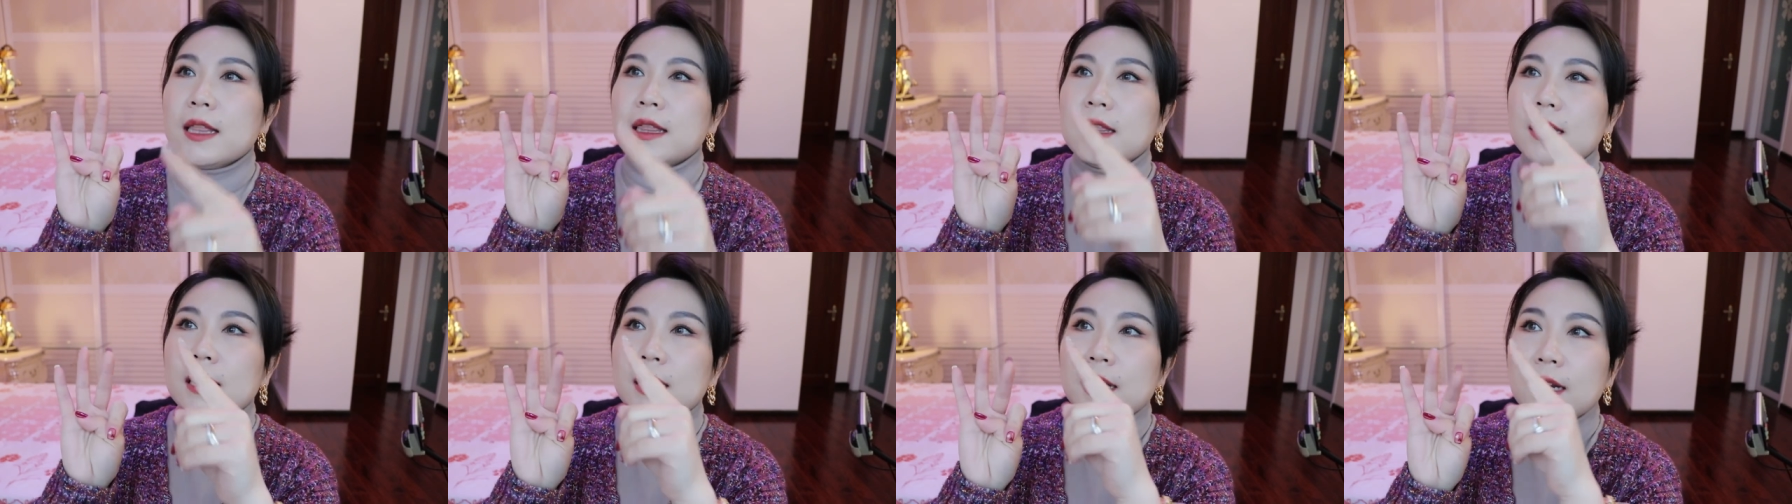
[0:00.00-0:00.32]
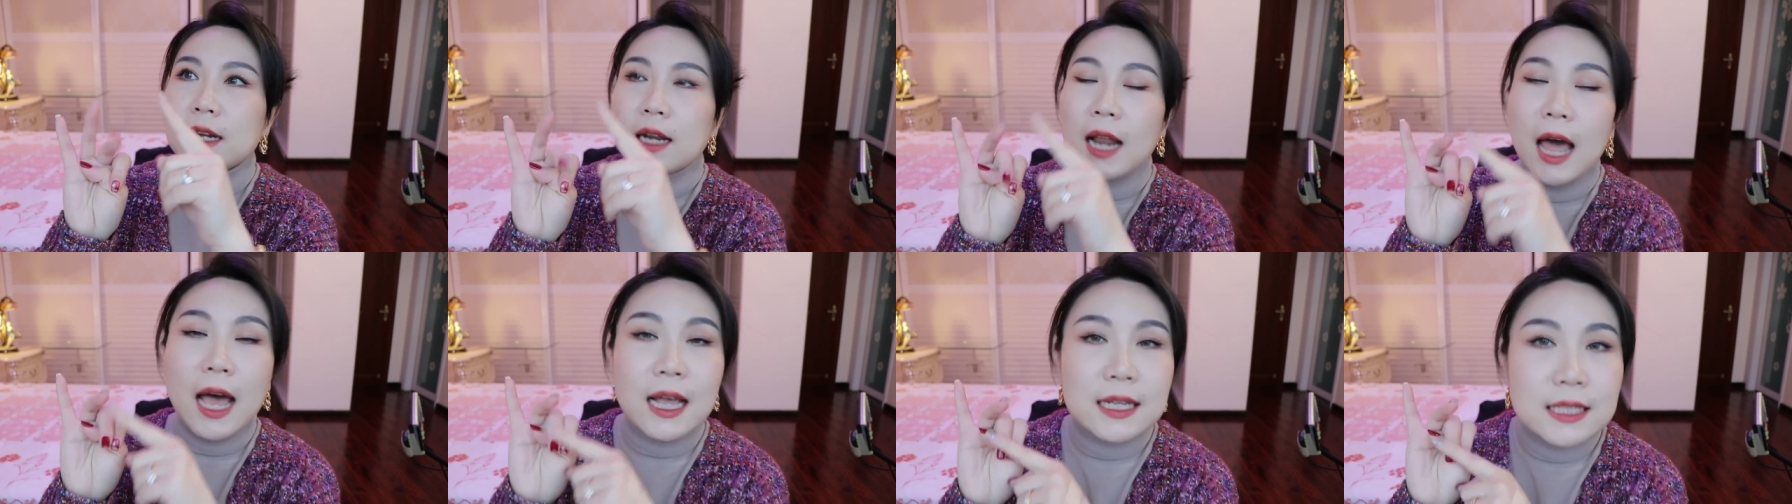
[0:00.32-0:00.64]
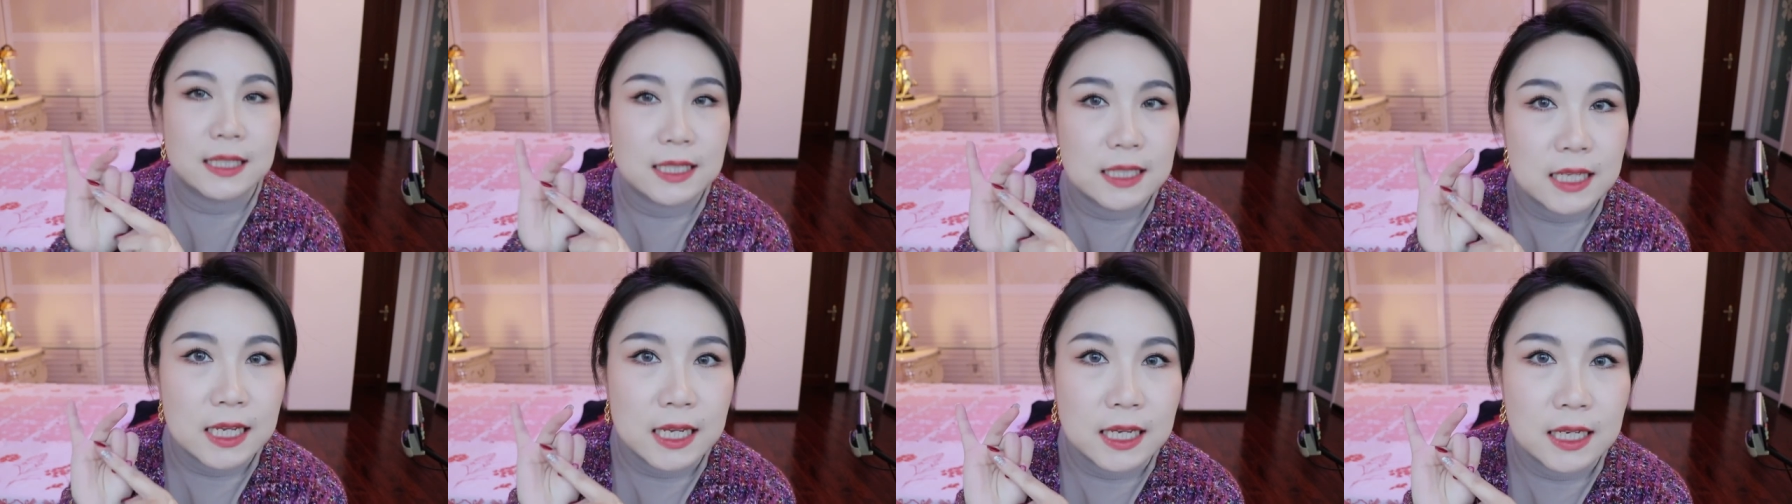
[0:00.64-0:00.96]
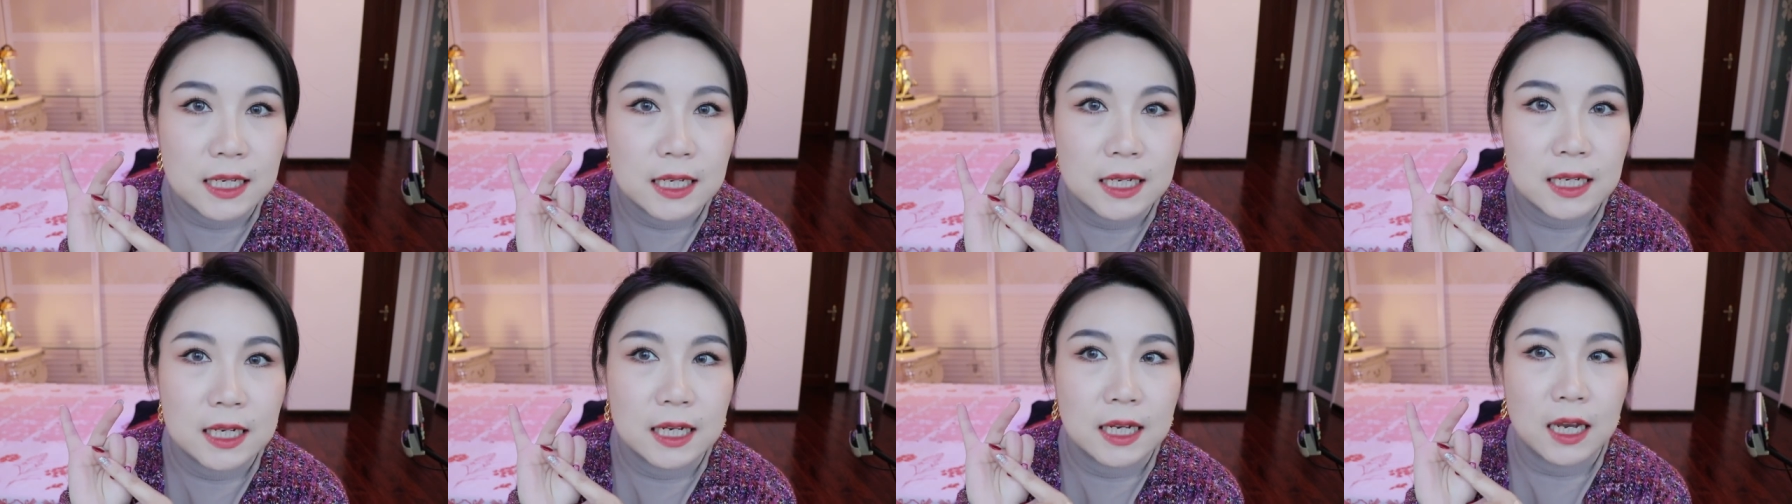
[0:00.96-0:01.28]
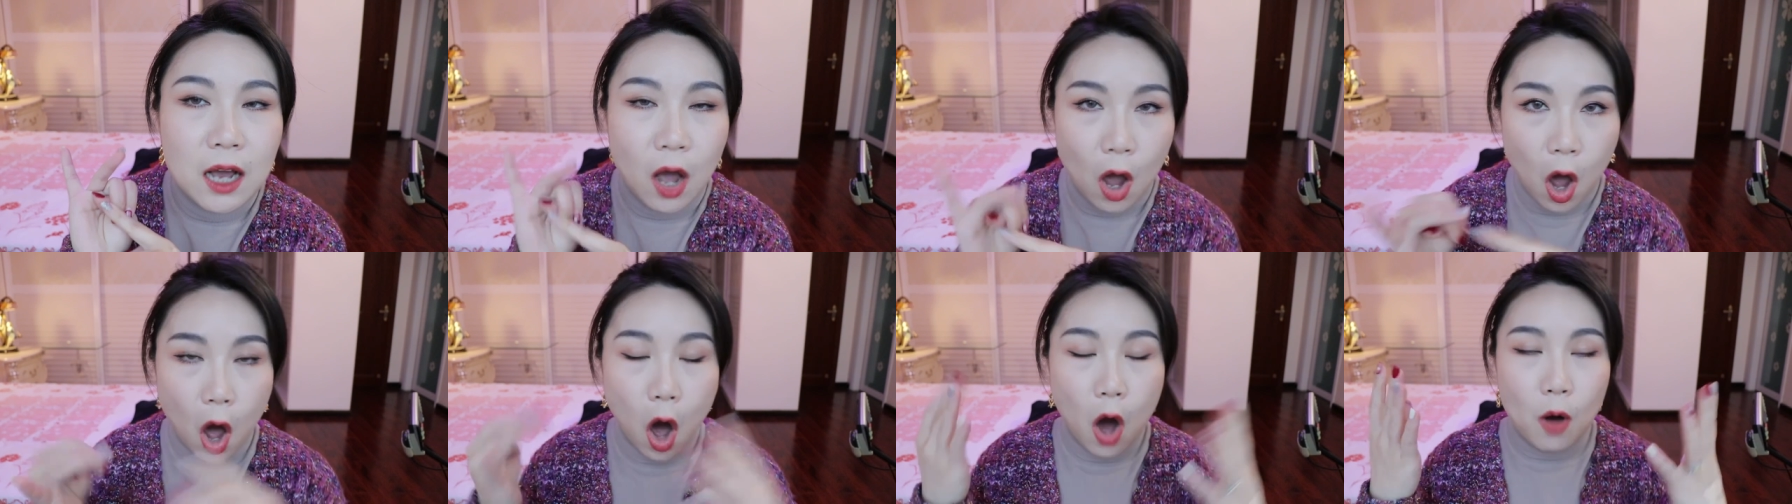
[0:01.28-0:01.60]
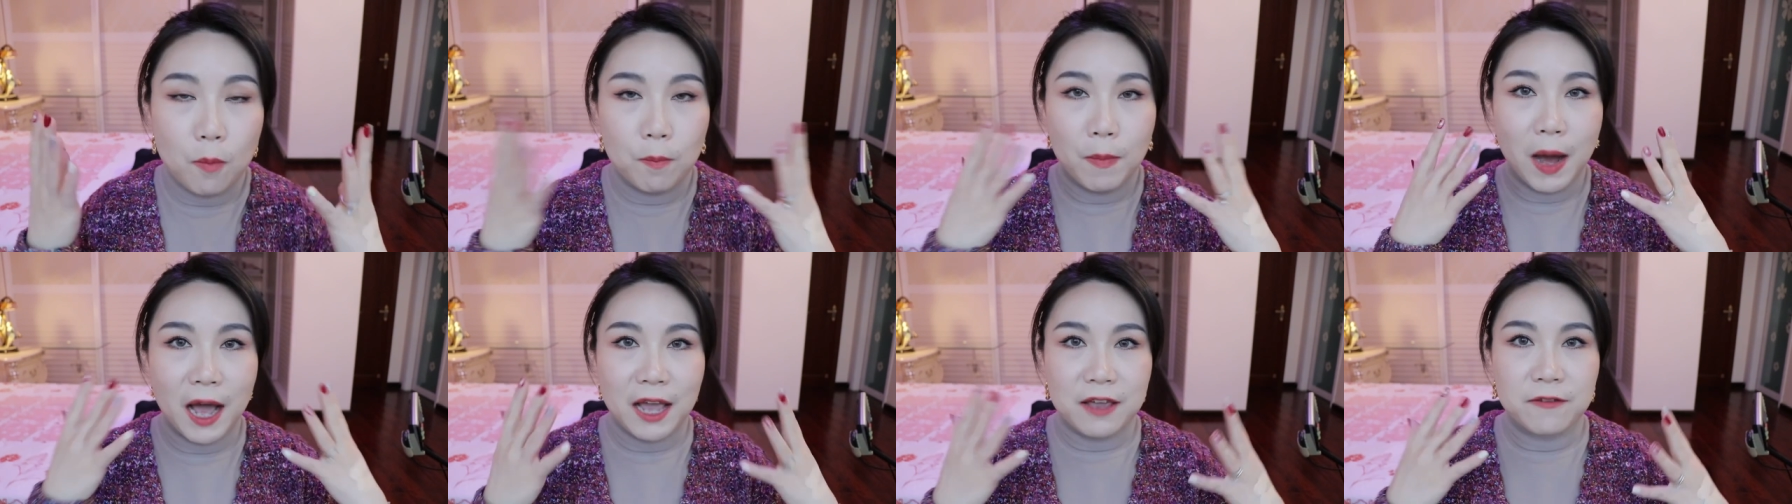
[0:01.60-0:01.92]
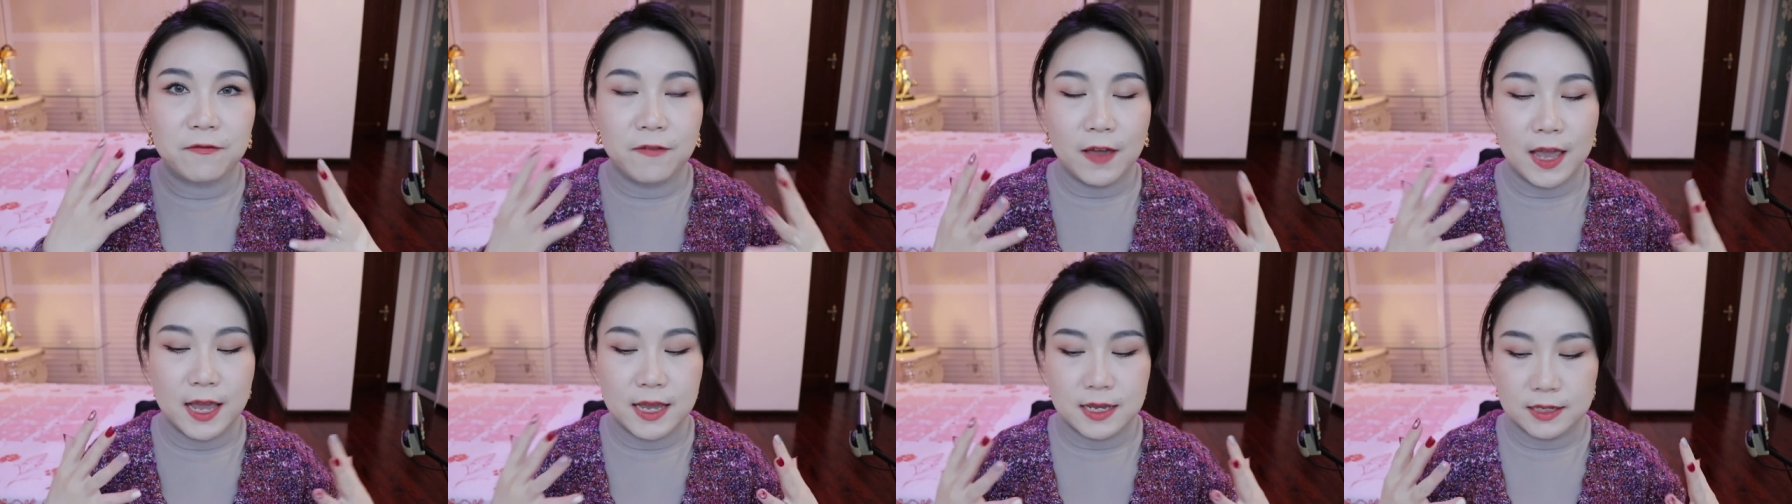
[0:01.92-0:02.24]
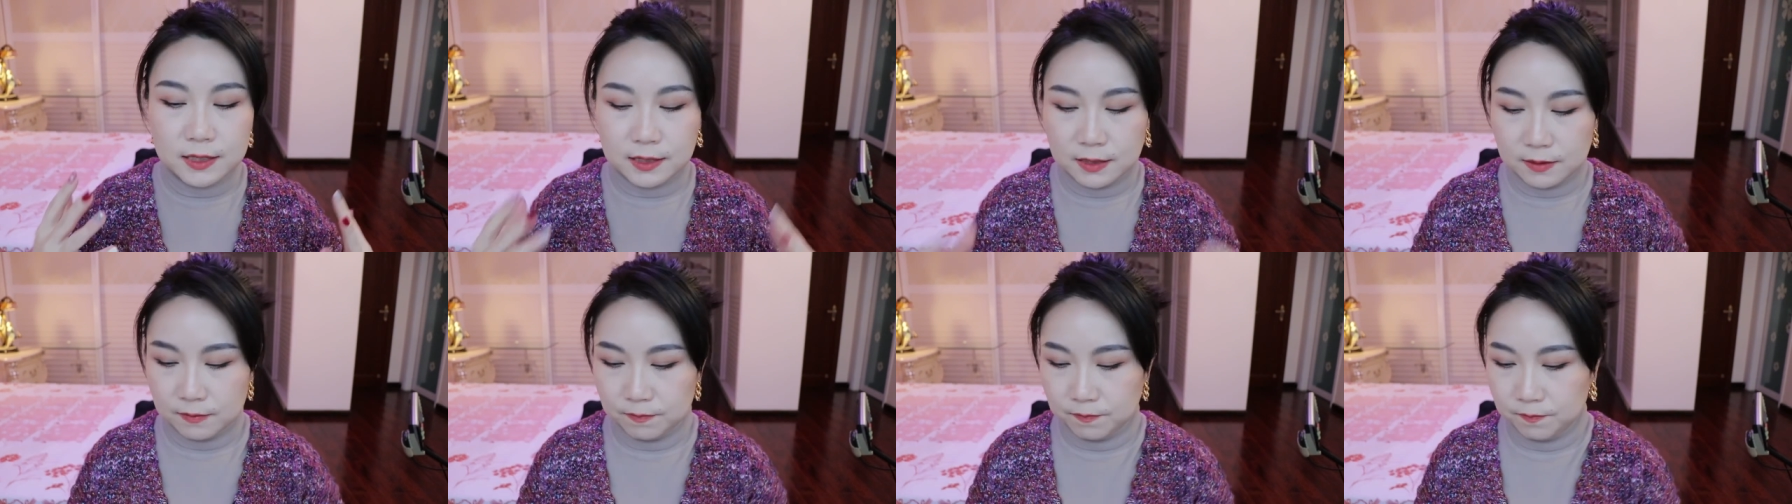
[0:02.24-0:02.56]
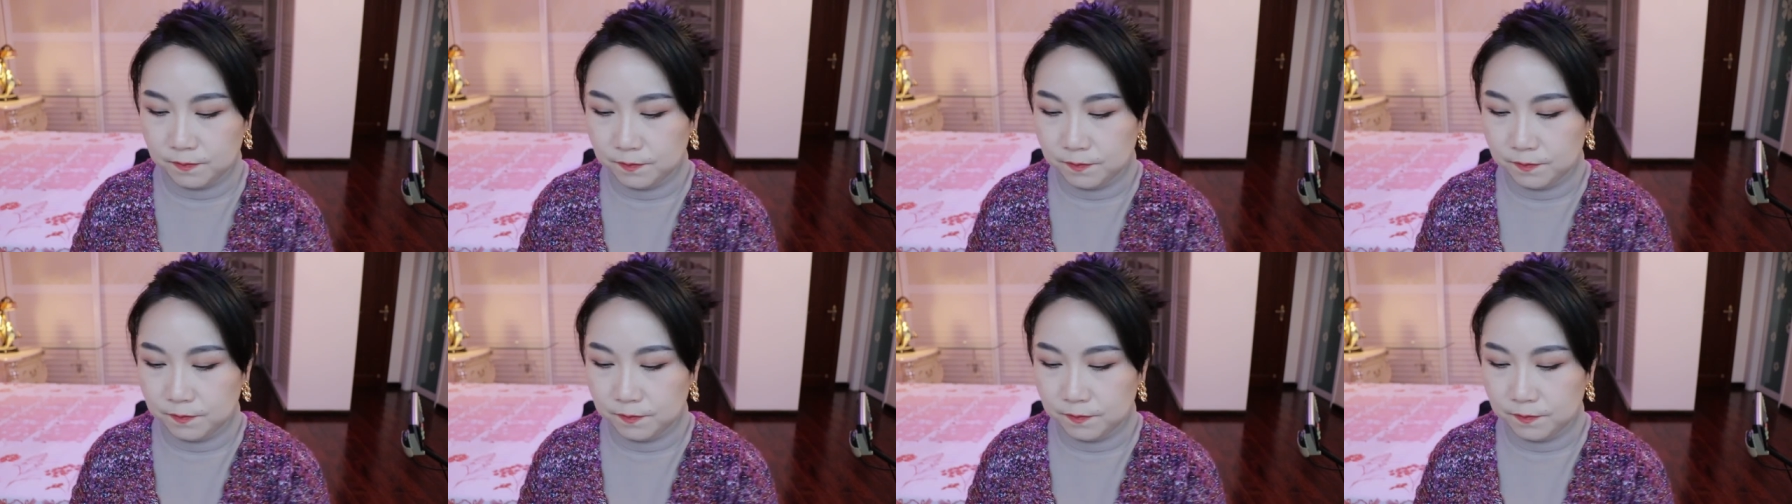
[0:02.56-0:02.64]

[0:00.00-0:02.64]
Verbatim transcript: the lasting on my face,